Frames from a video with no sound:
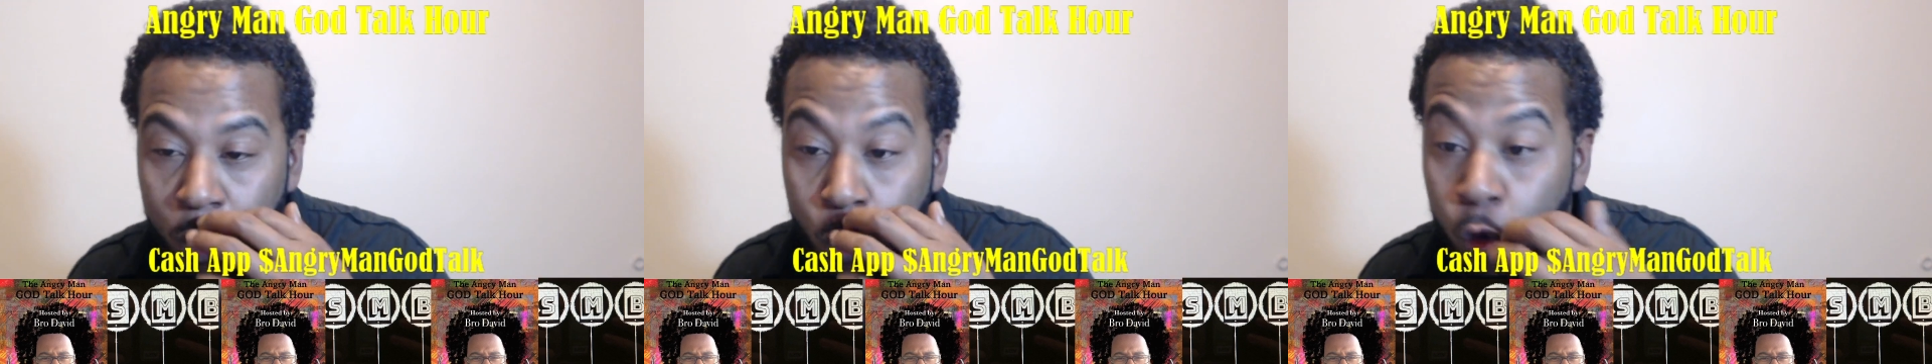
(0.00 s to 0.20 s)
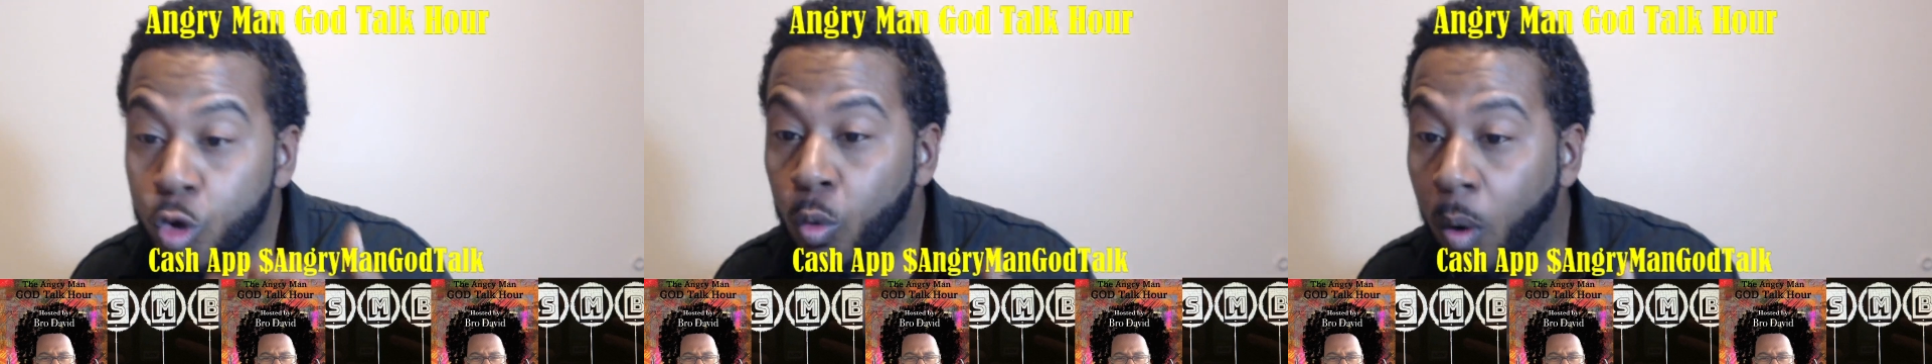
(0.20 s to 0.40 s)

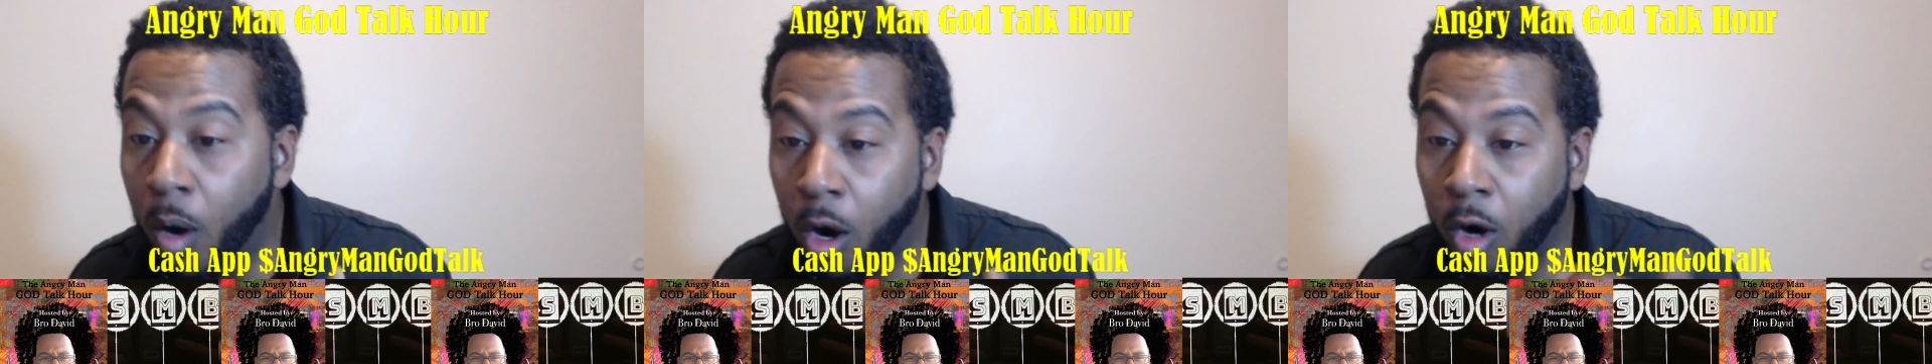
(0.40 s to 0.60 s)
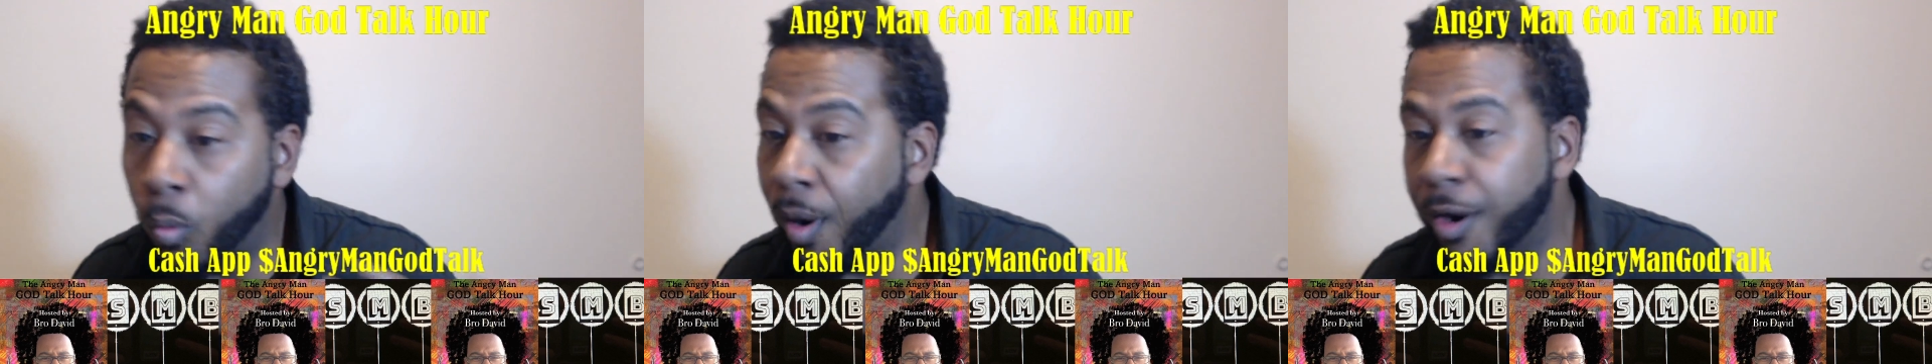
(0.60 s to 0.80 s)
who you
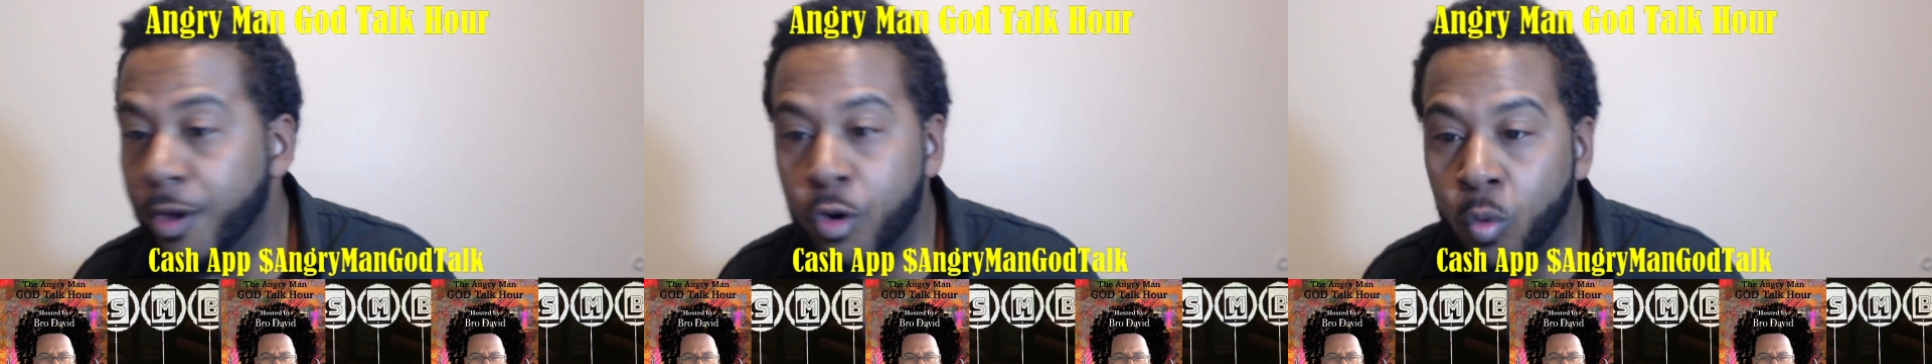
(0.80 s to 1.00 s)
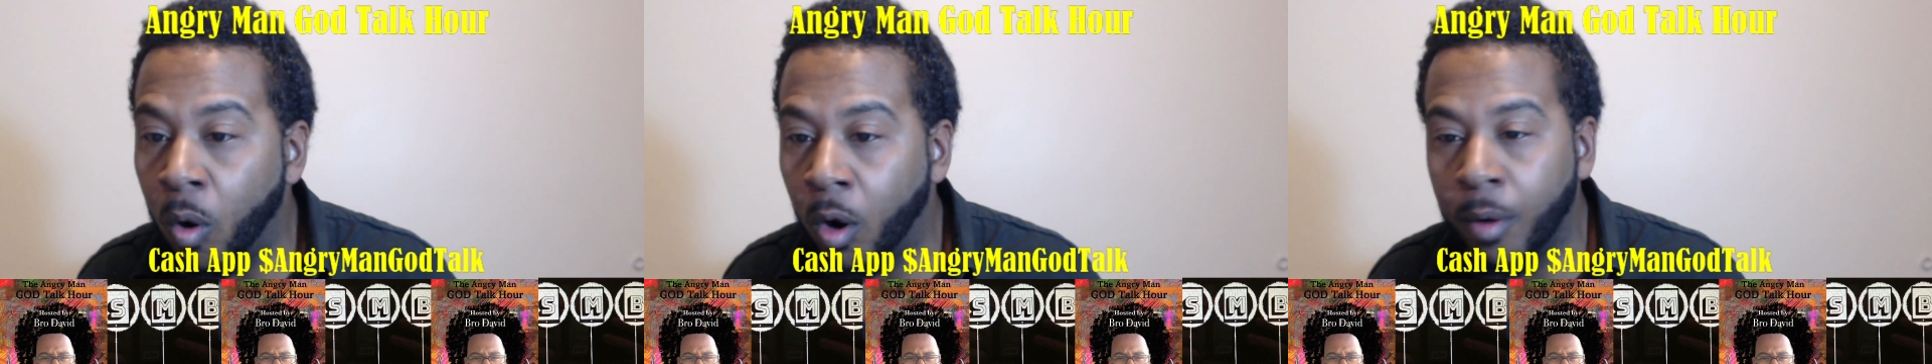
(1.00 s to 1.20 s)
are and where
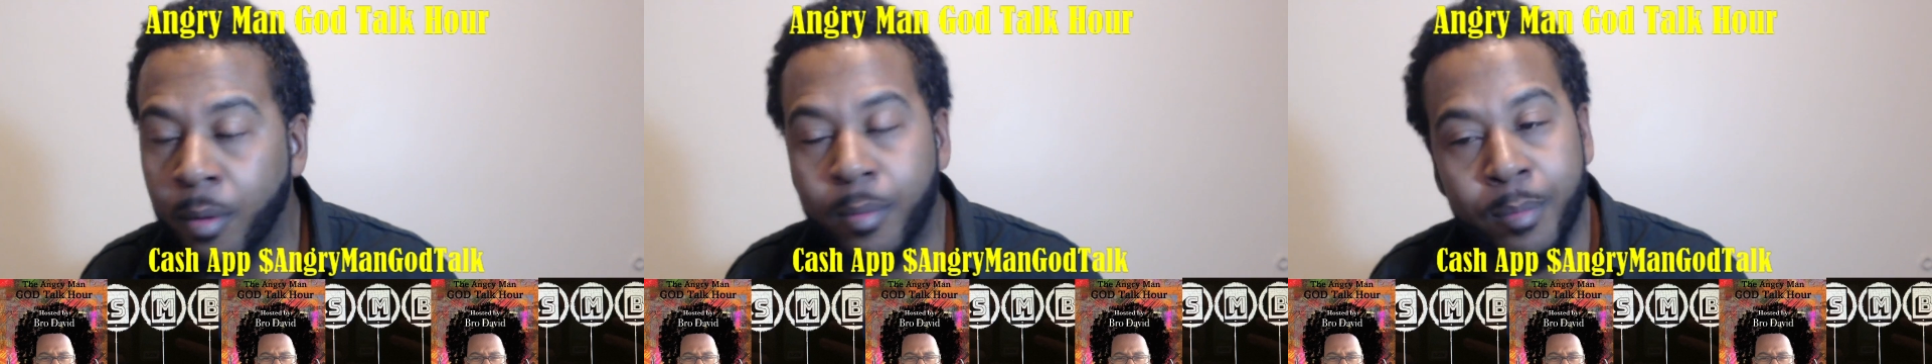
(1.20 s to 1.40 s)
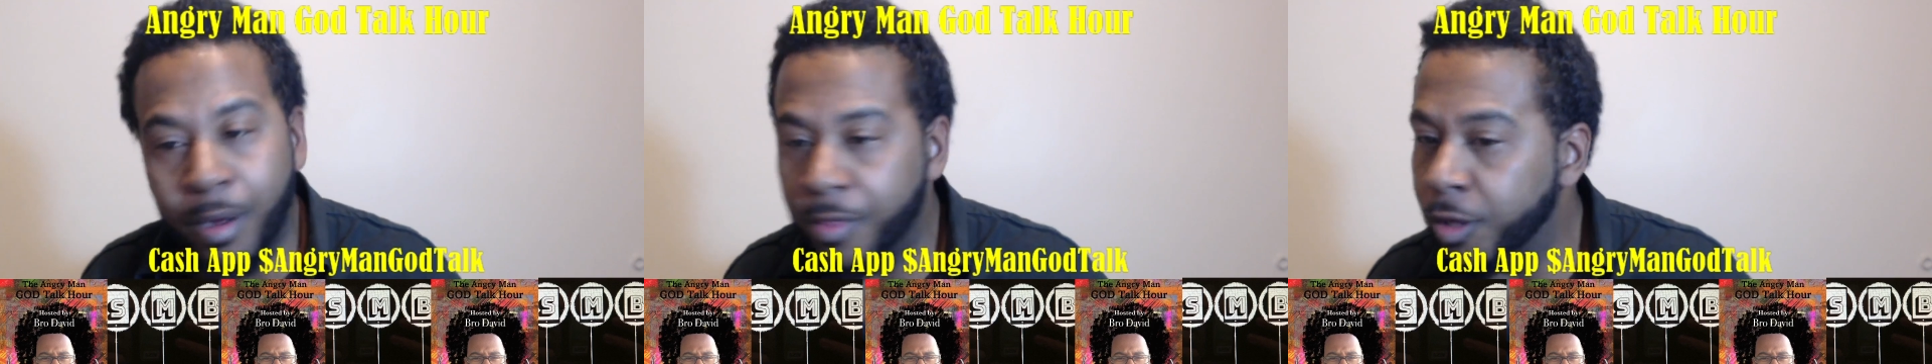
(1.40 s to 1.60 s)
you are,
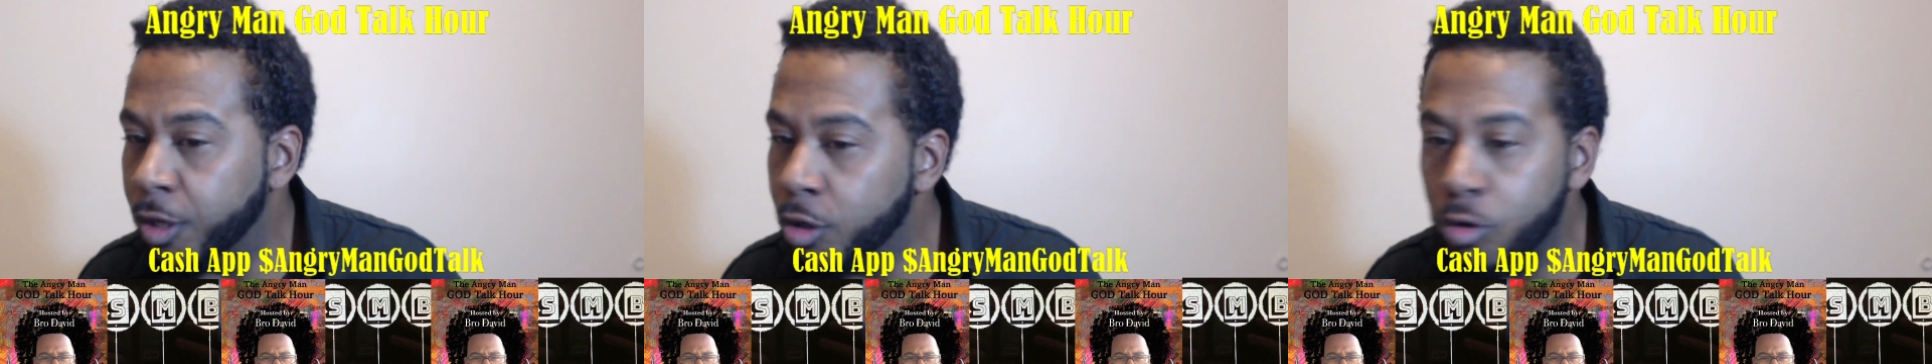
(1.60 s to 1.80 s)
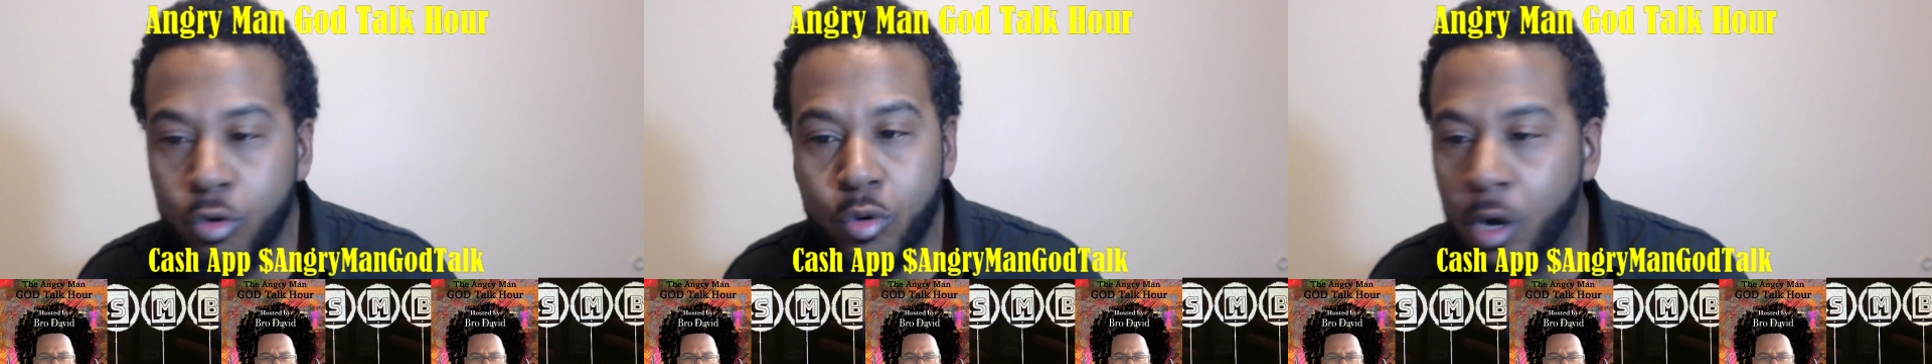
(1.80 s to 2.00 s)
brother,
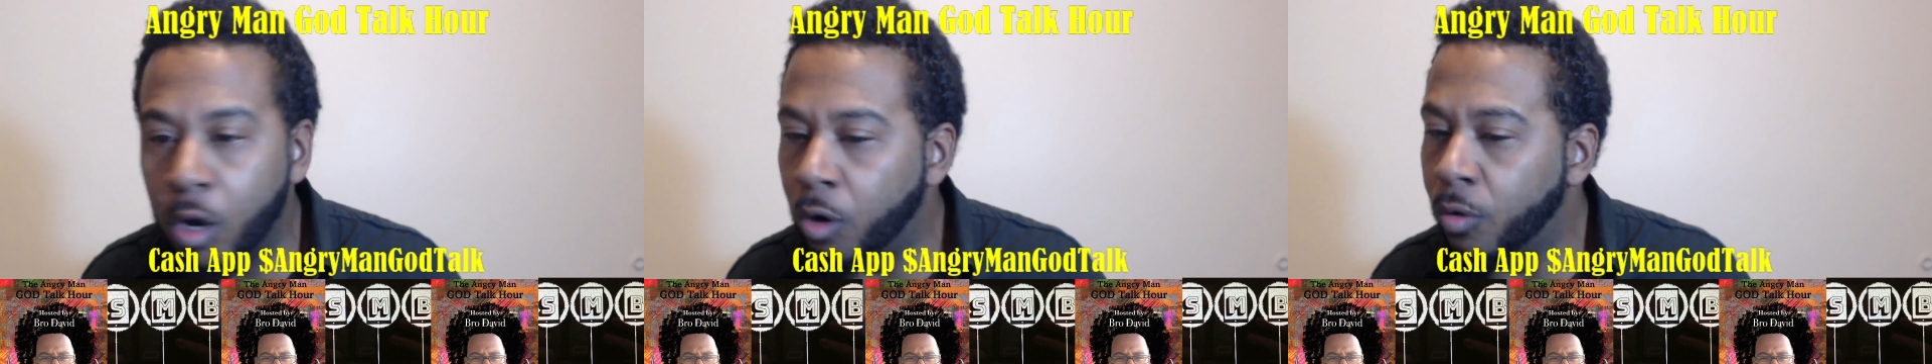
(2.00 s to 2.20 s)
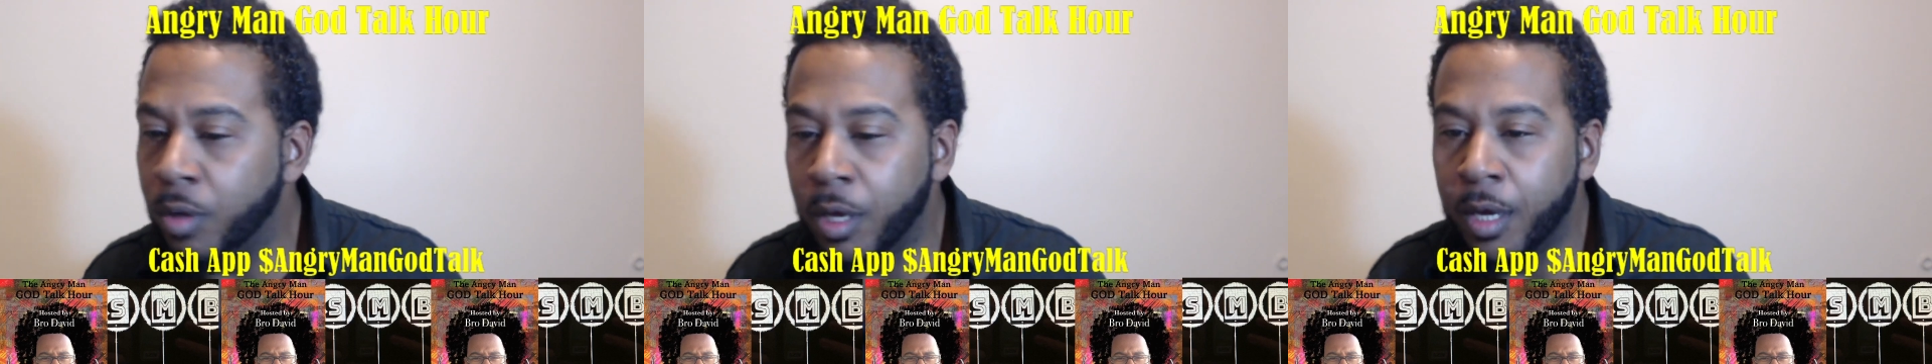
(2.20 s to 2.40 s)

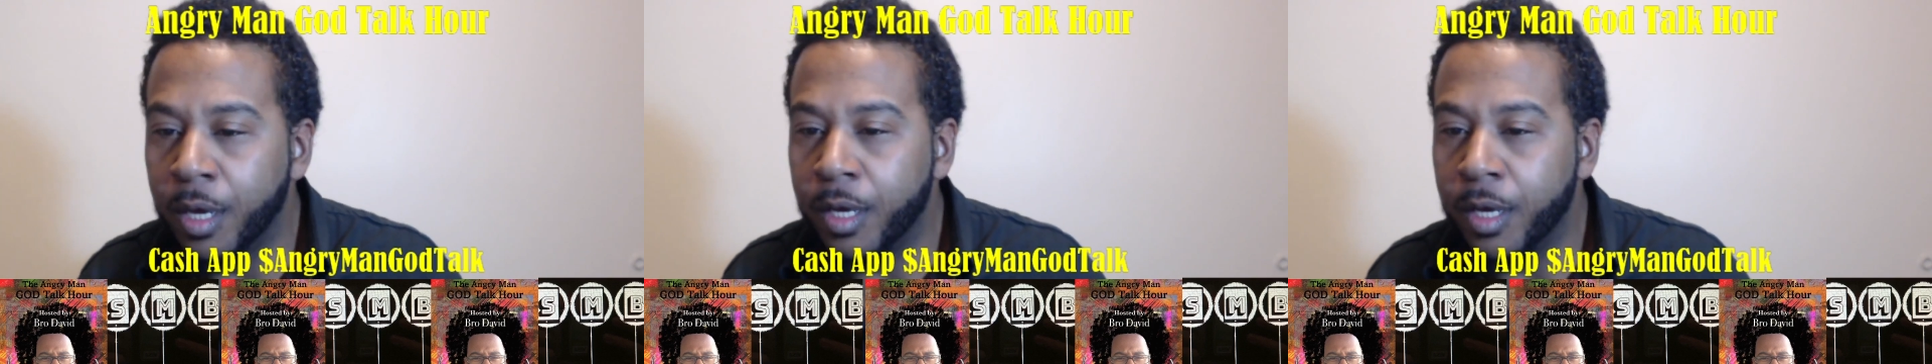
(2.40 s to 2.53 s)
the